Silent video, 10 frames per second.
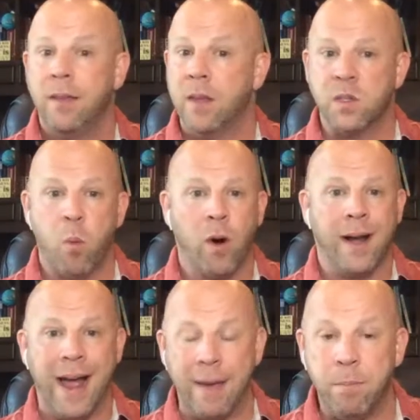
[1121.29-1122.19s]
This morning,
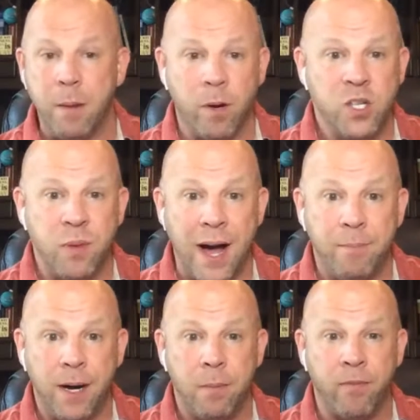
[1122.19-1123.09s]
I had memories
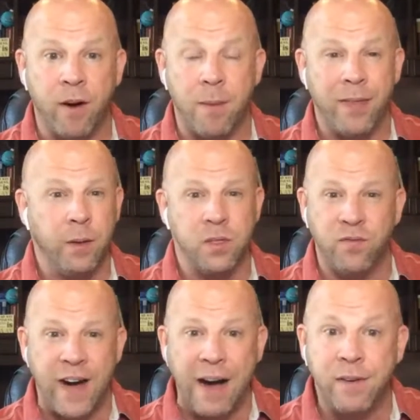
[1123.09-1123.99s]
pop up from, I think it was
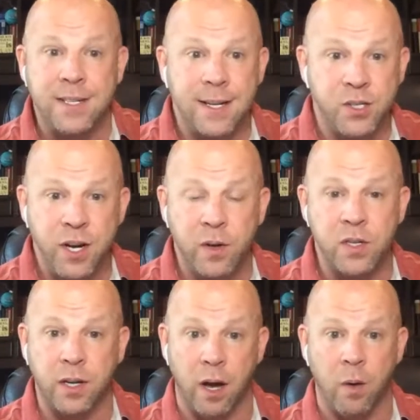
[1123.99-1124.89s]
5 or 6 years
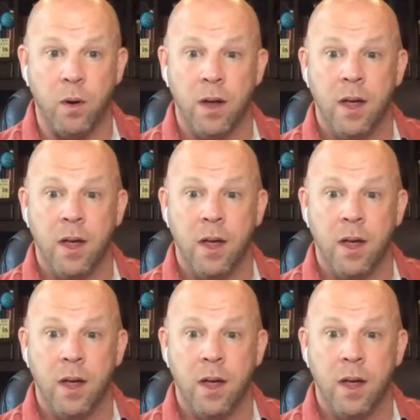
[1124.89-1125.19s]
ago.